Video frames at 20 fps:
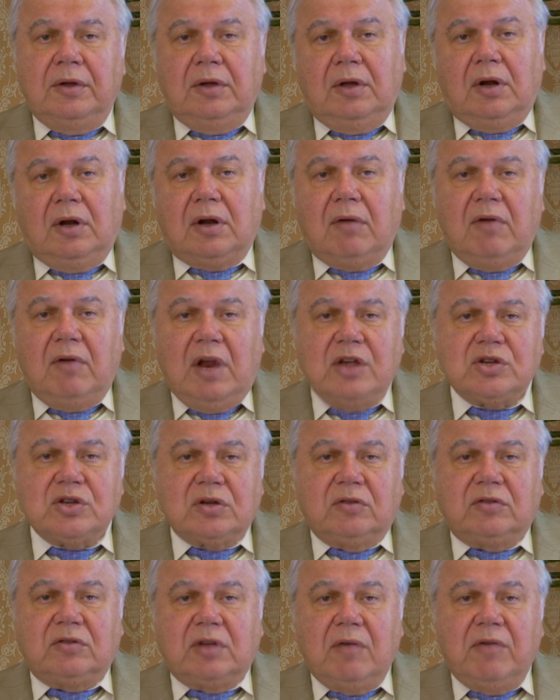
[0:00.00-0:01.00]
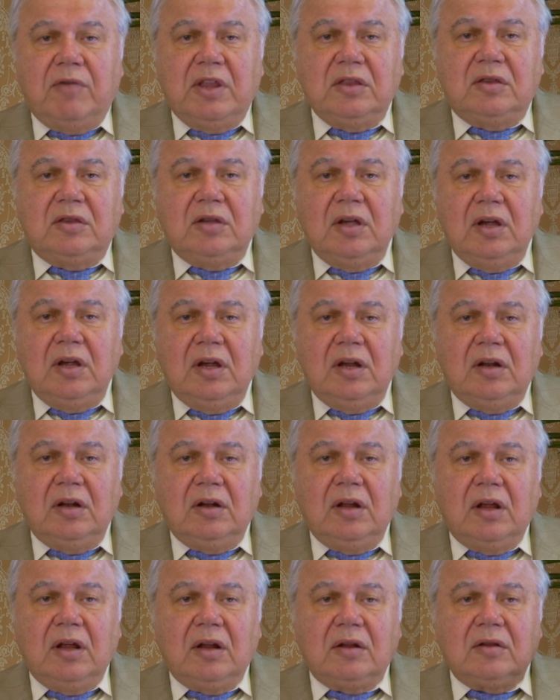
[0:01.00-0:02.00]
Revelation
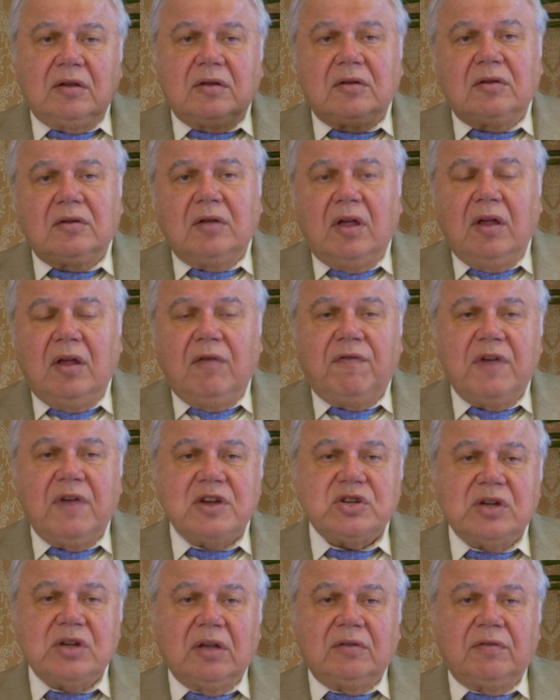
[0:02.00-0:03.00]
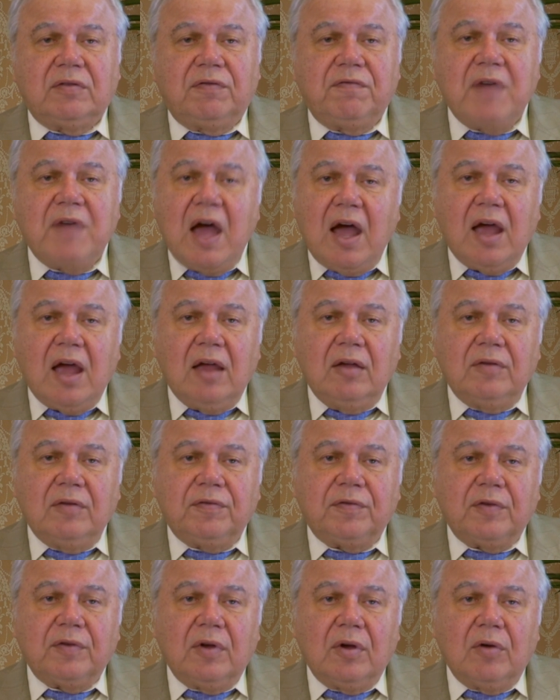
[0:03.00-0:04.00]
17 and Ephesians
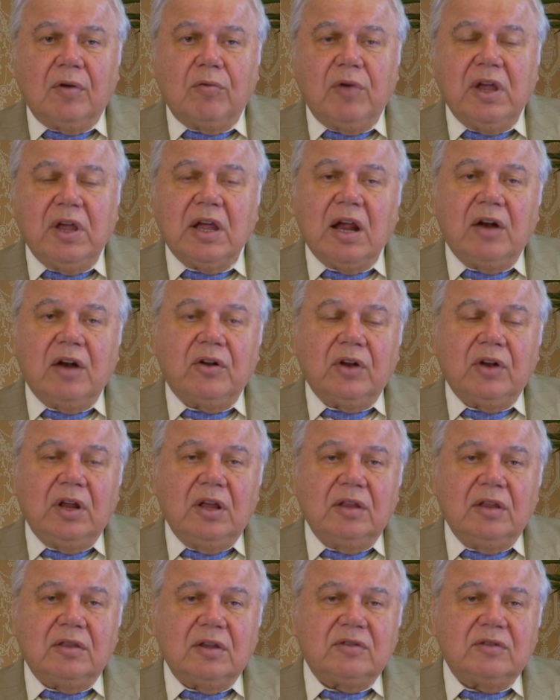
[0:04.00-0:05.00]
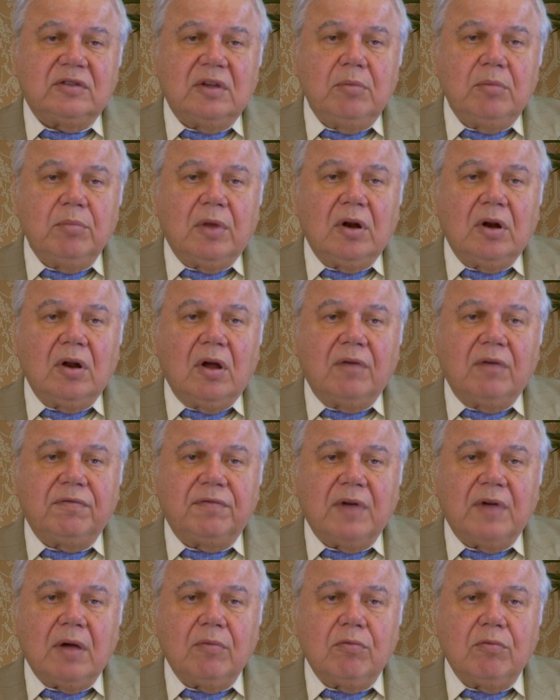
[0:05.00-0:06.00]
5, uh, we can read the symbol
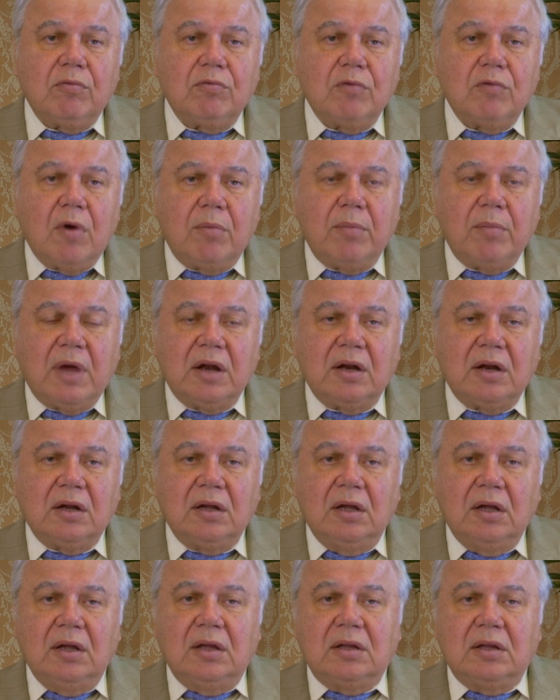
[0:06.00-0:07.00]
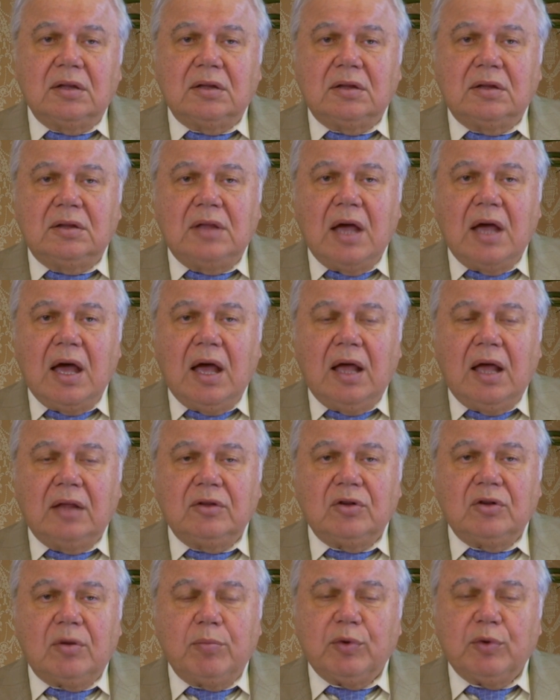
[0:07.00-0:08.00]
of a woman that
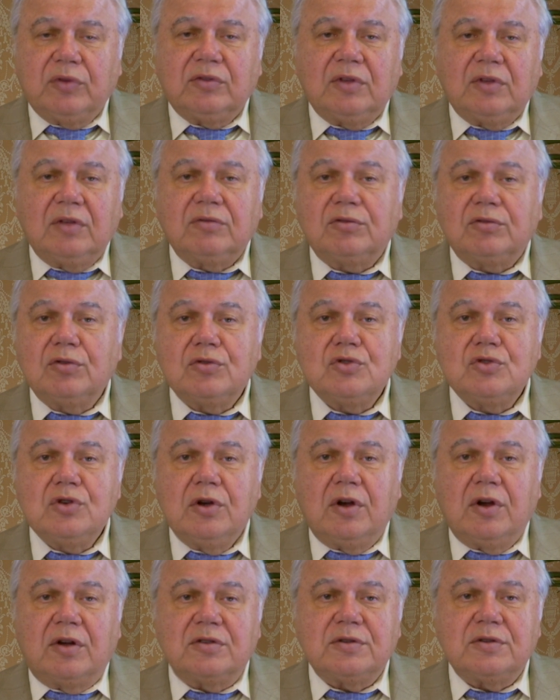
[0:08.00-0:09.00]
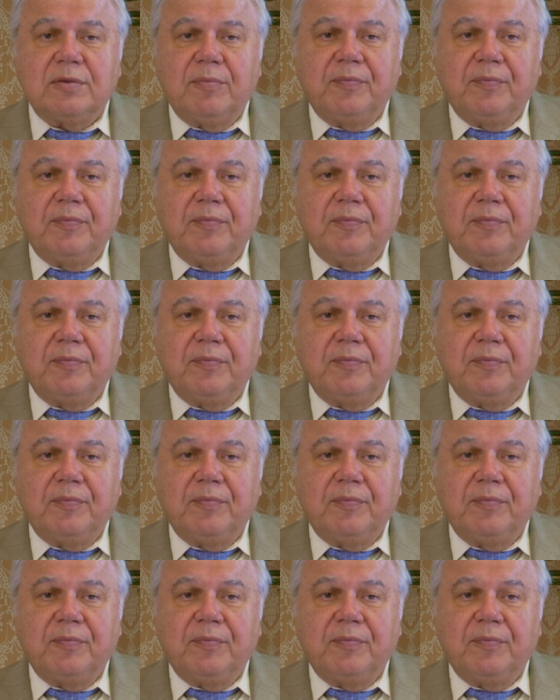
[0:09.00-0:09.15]
represents the church.